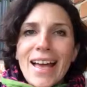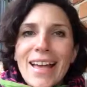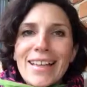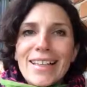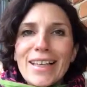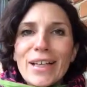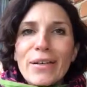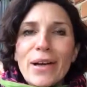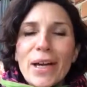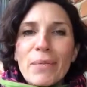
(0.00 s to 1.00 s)

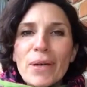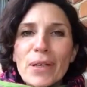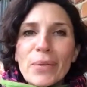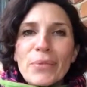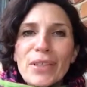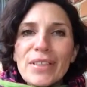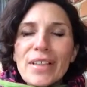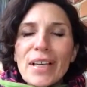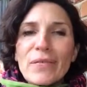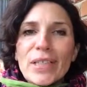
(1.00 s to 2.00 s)
Hello and welcome to
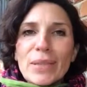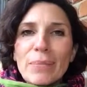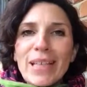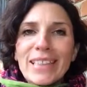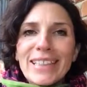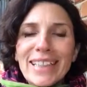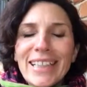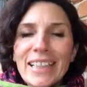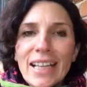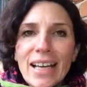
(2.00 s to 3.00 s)
Life is
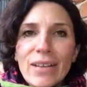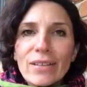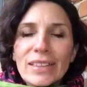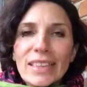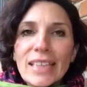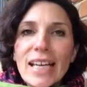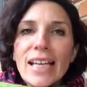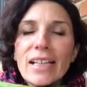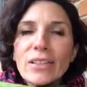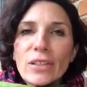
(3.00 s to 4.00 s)
Peachy. Now
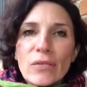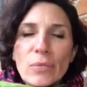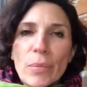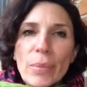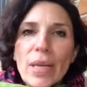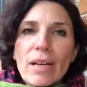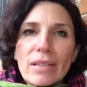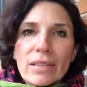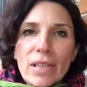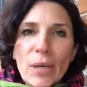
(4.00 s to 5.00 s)
today, I don't know if you remember
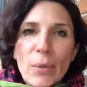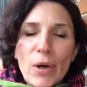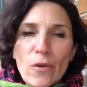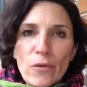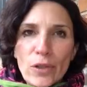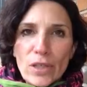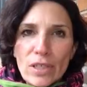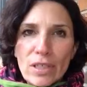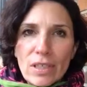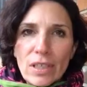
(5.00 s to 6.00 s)
last time I offered
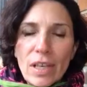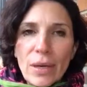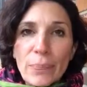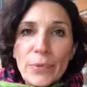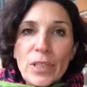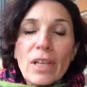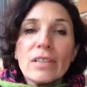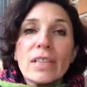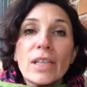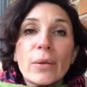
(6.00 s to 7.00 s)
to
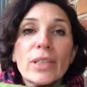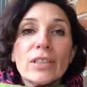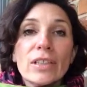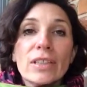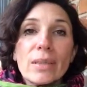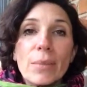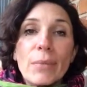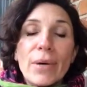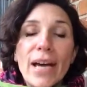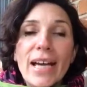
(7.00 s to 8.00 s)
answer any questions that
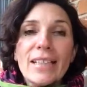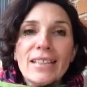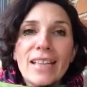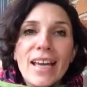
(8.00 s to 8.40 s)
people had,